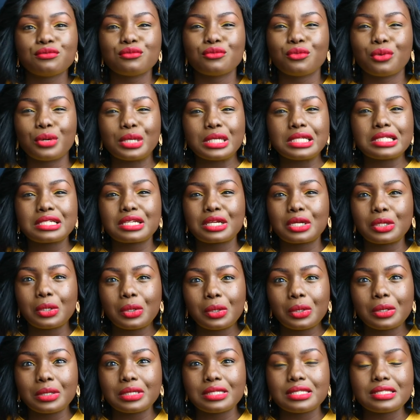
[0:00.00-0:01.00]
what
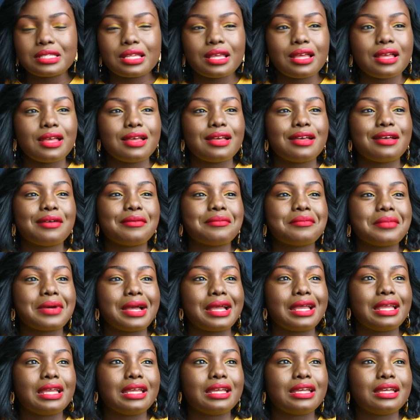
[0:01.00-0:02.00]
clothes,
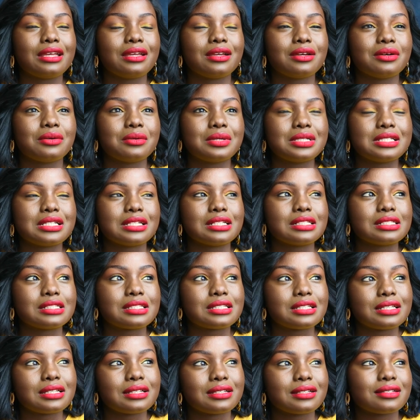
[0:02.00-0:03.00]
buying what
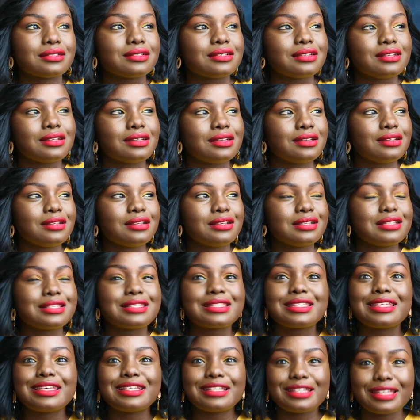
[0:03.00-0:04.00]
else?
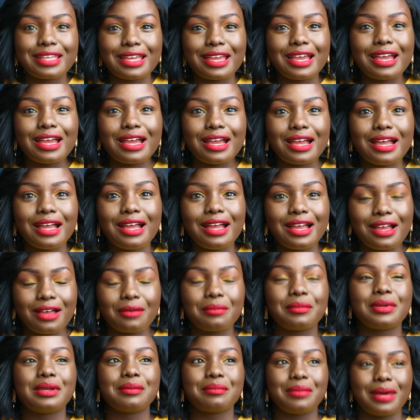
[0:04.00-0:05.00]
Skincare.
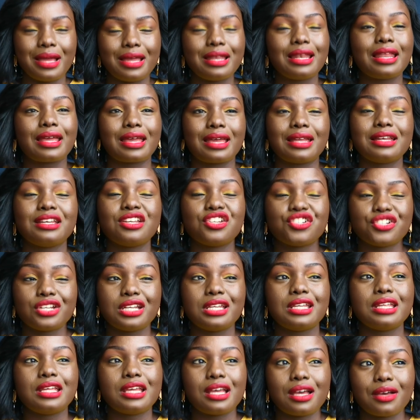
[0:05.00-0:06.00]
I've been buying like I
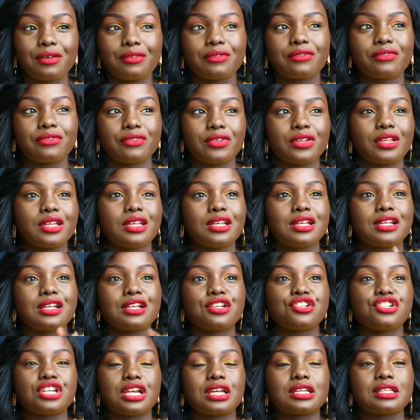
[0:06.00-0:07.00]
literally have
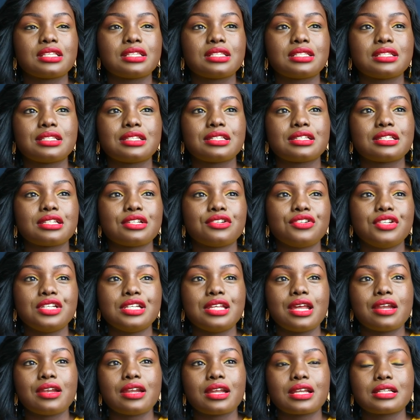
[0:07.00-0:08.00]
just
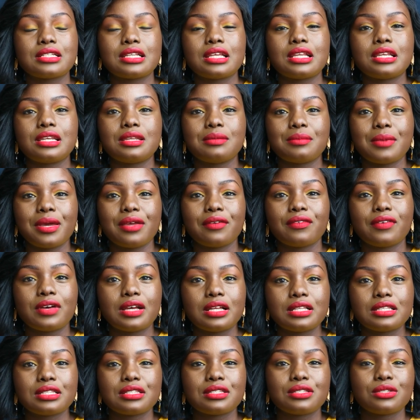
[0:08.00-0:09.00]
redirected my
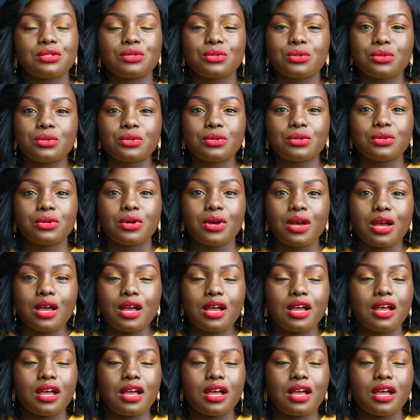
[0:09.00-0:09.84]
funds to